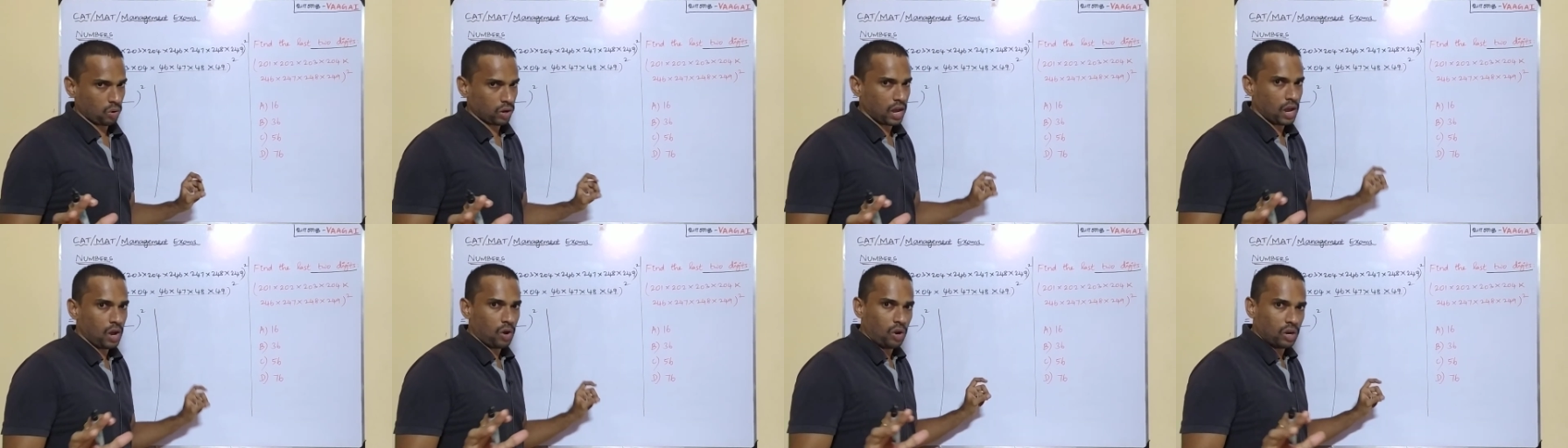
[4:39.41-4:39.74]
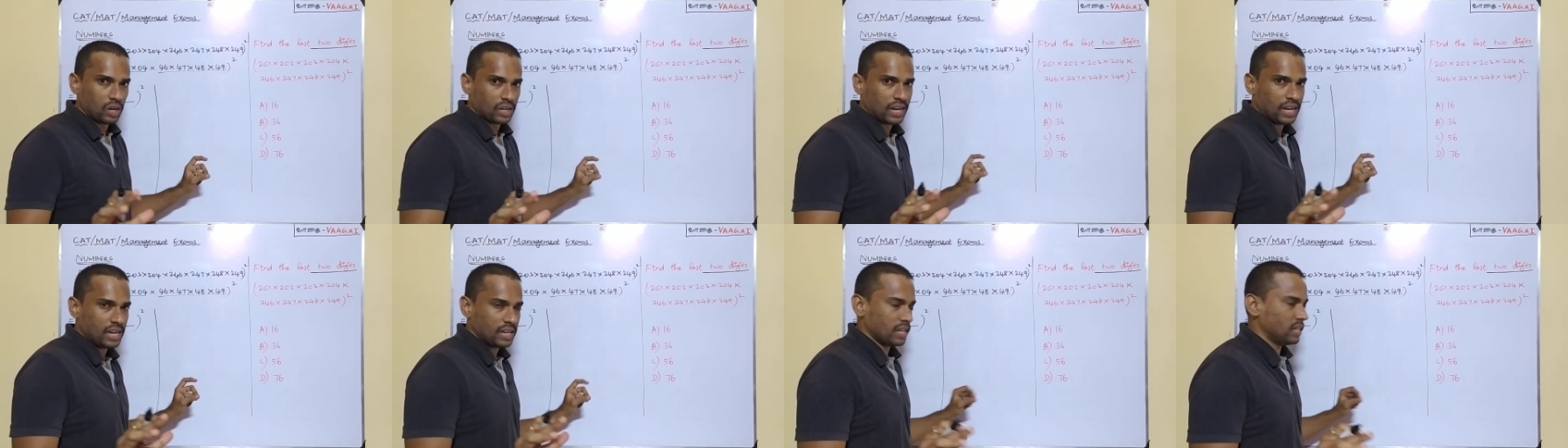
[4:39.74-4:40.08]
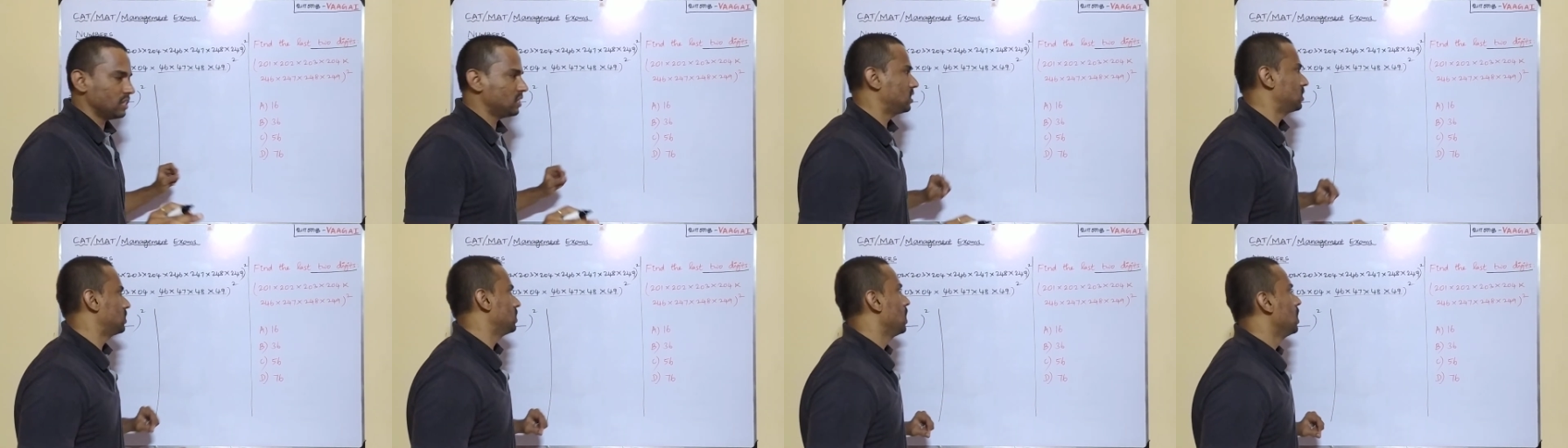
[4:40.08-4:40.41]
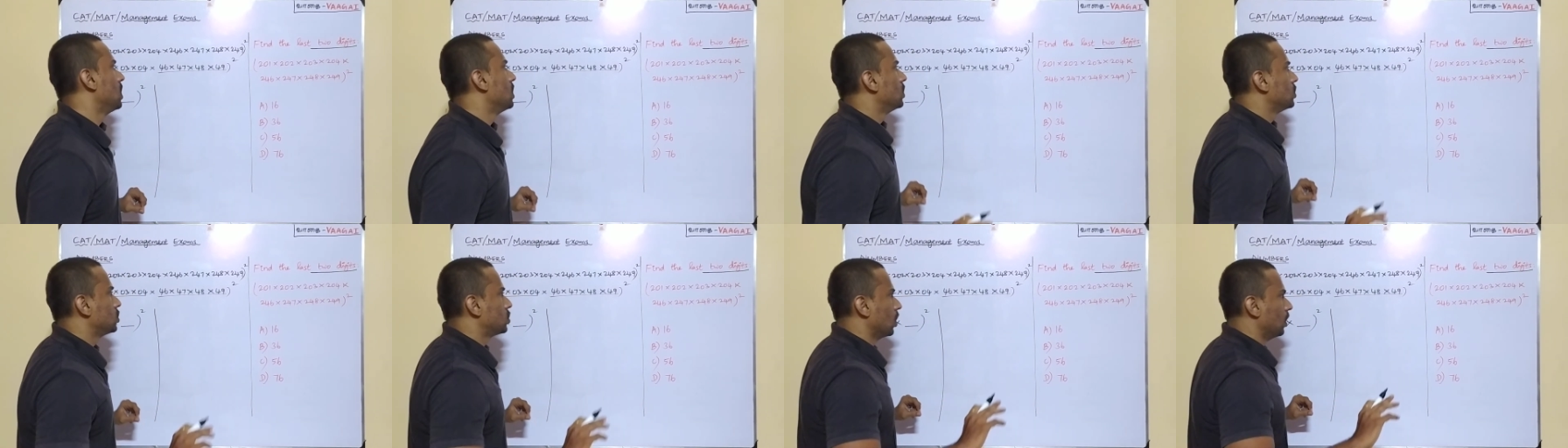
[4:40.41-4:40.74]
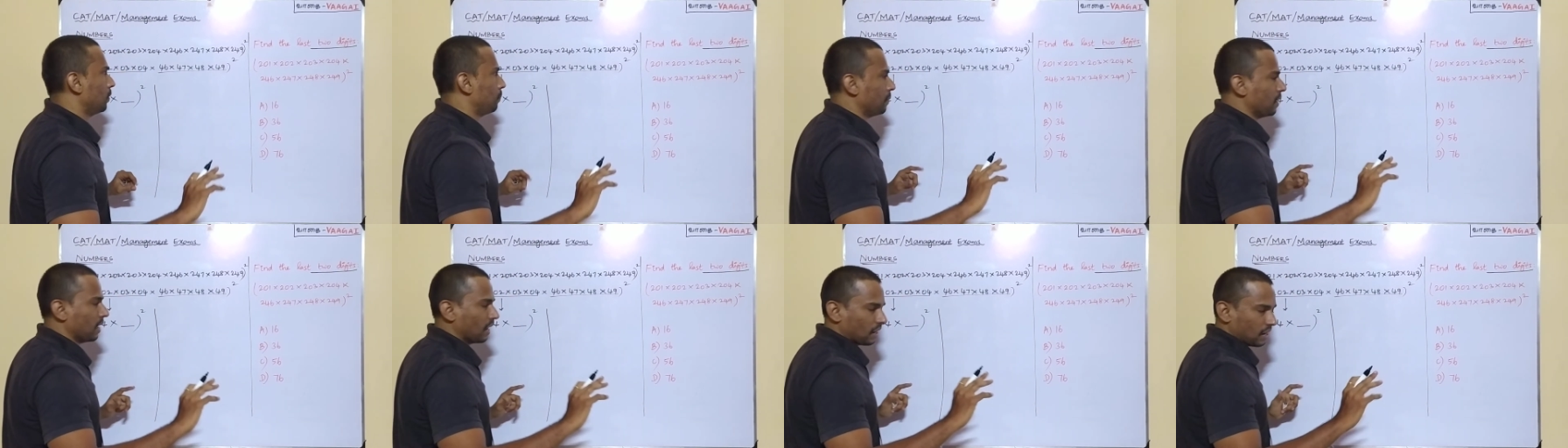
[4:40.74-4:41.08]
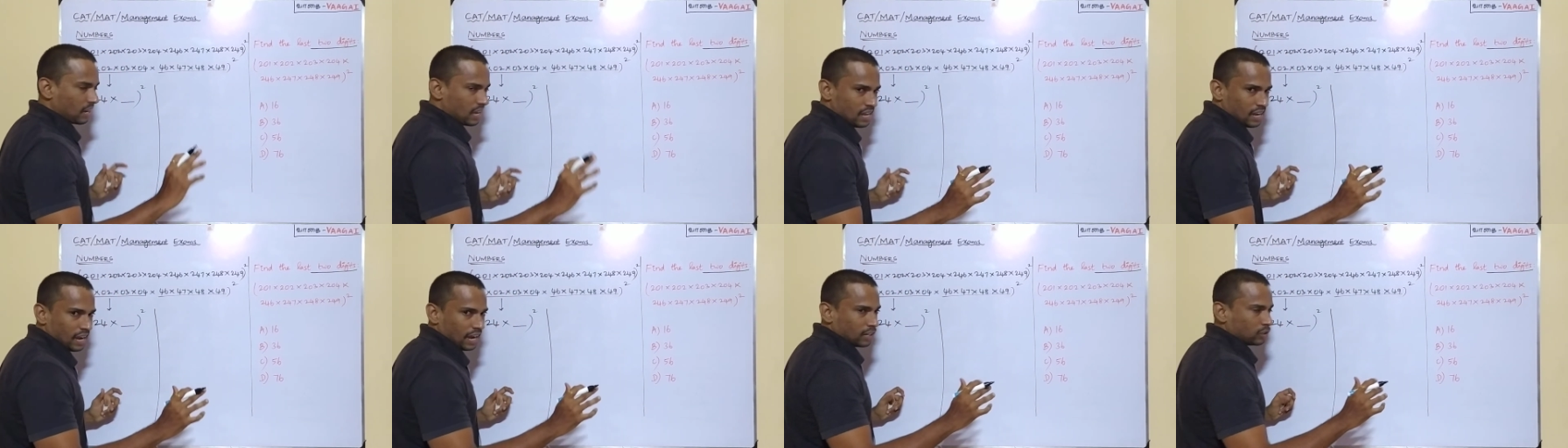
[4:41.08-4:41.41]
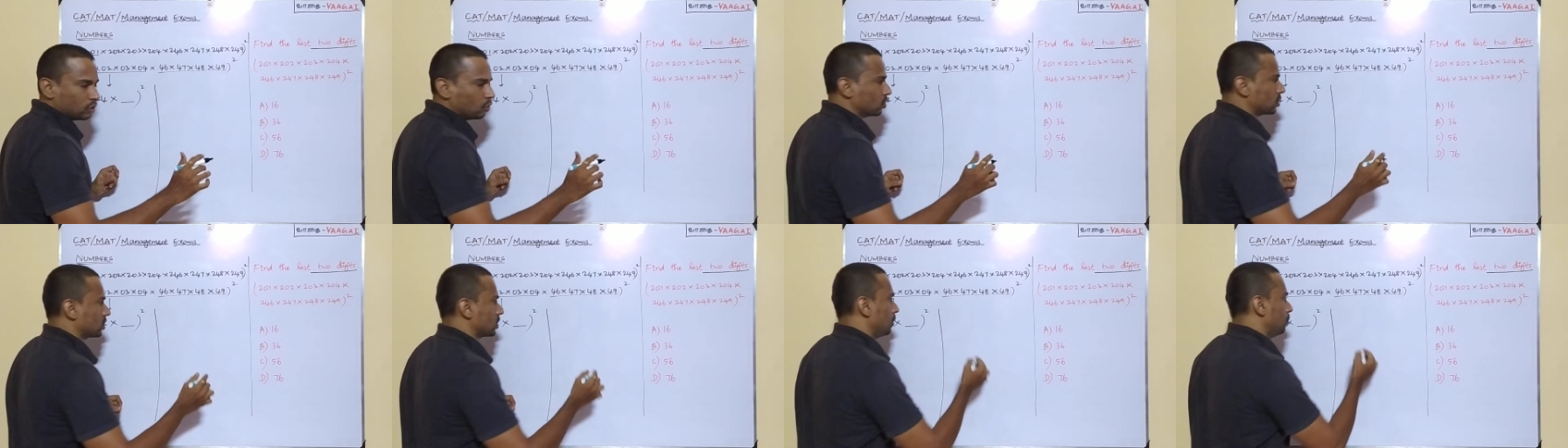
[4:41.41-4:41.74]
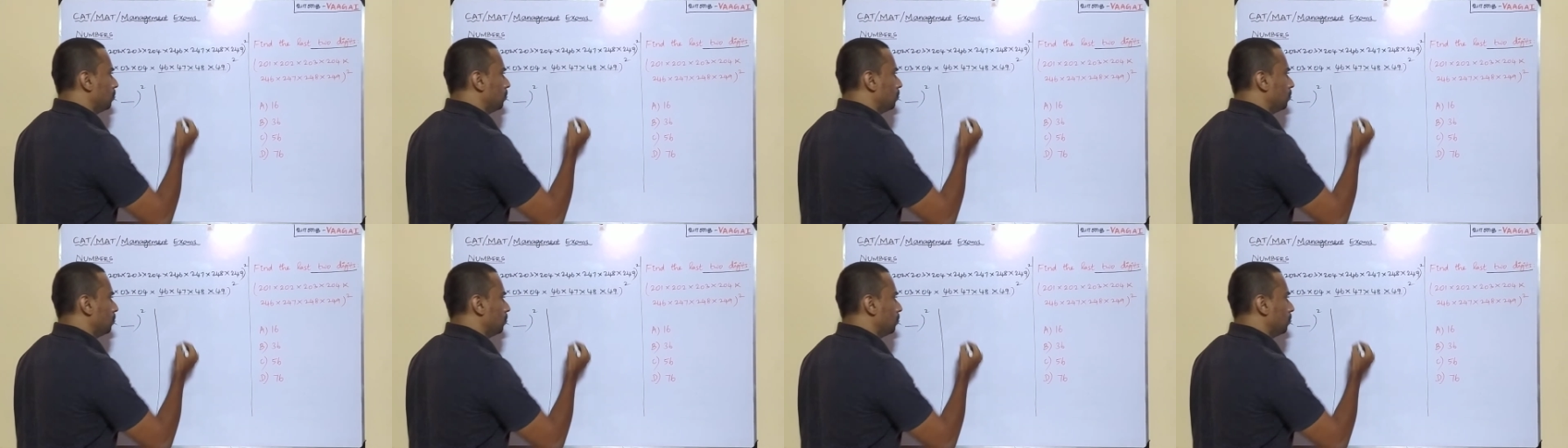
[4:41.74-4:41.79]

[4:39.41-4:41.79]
Okay. All right. Yes. So let me rewrite those